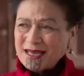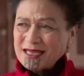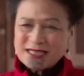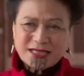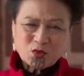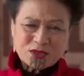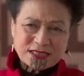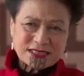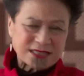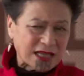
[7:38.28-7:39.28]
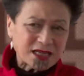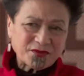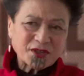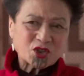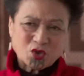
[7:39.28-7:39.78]
it, it was a
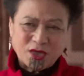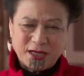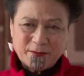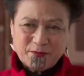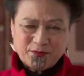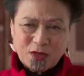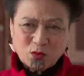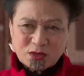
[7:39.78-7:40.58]
stunning victory that